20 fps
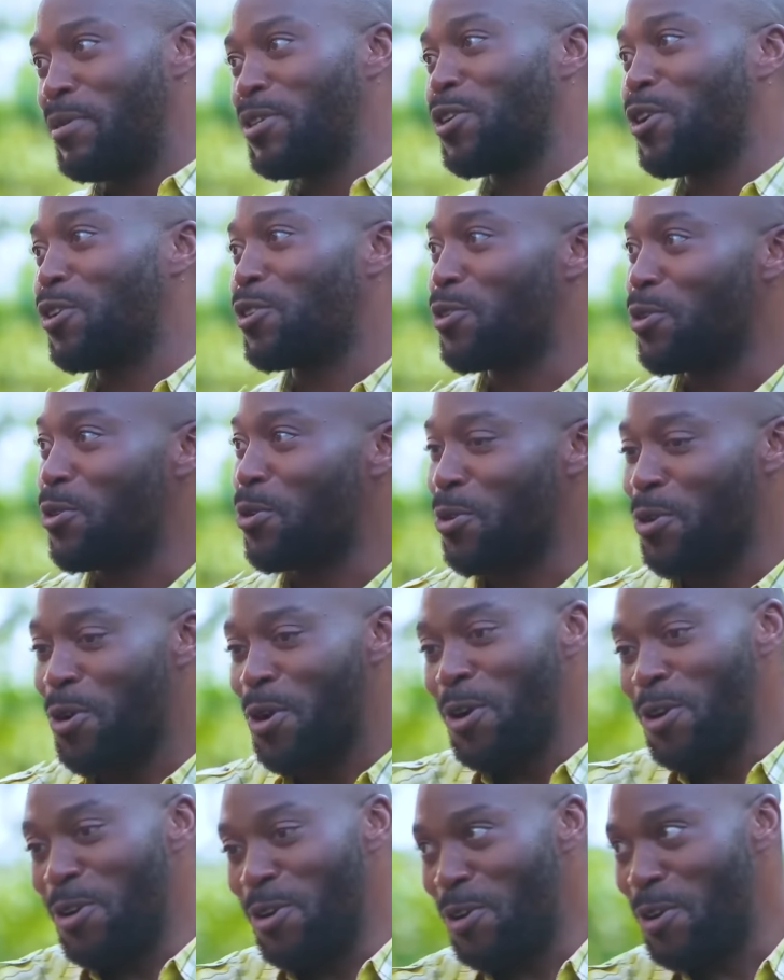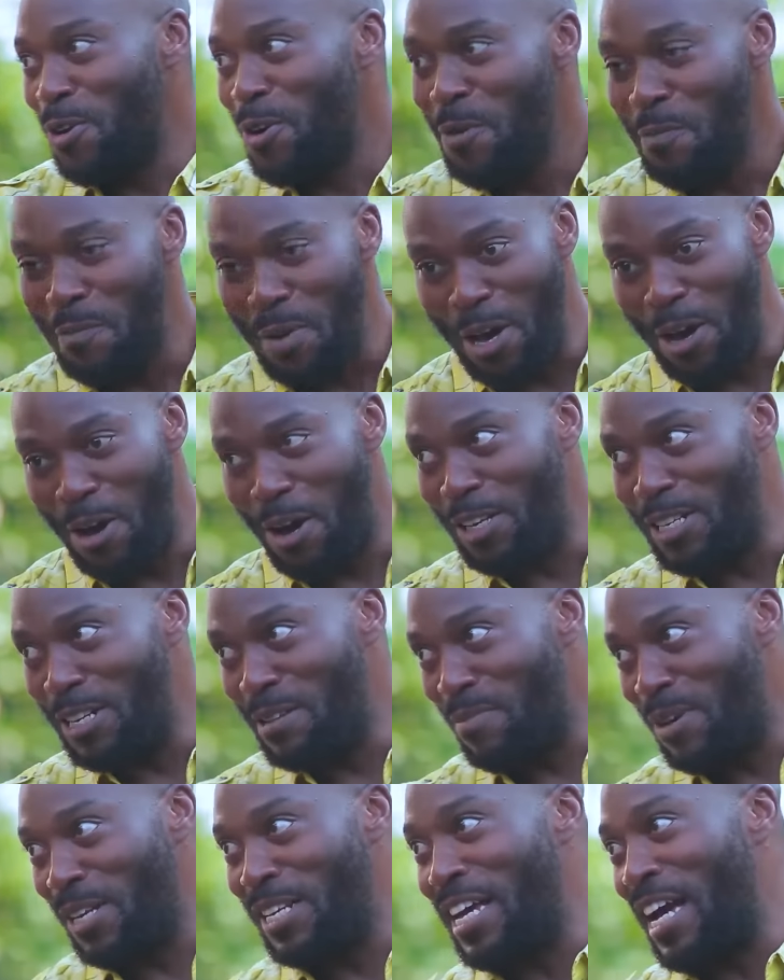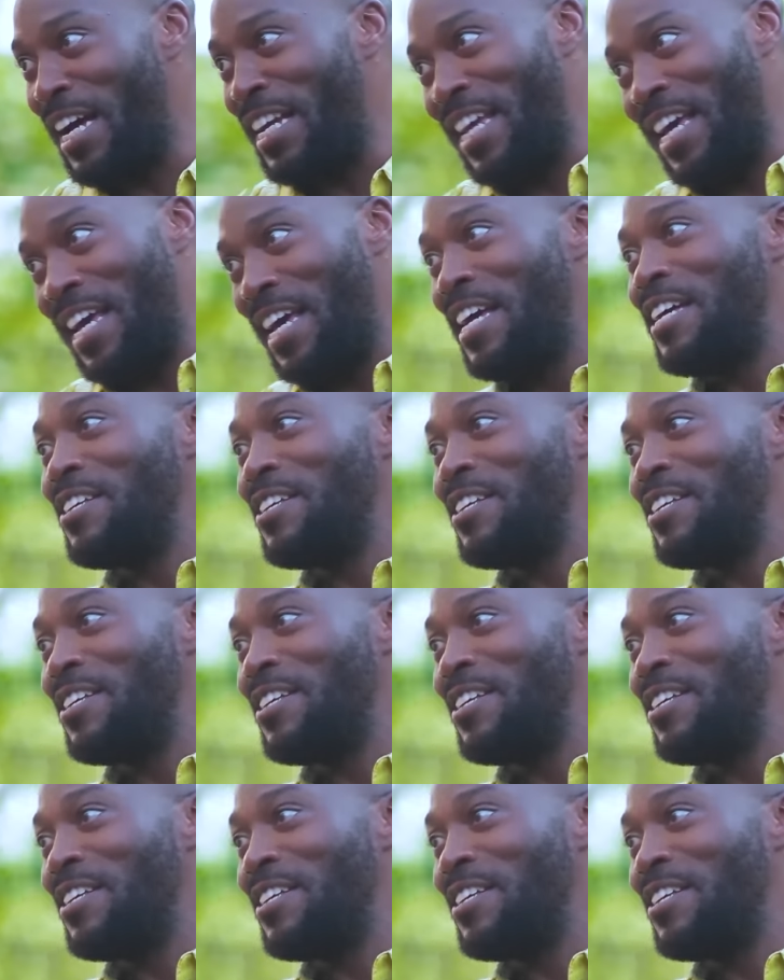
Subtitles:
permission to, you know, pay all the money and